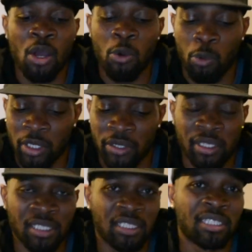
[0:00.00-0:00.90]
whether
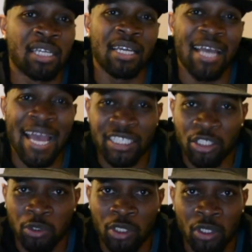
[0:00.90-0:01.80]
it's
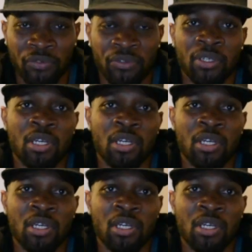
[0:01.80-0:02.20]
AstroTurf,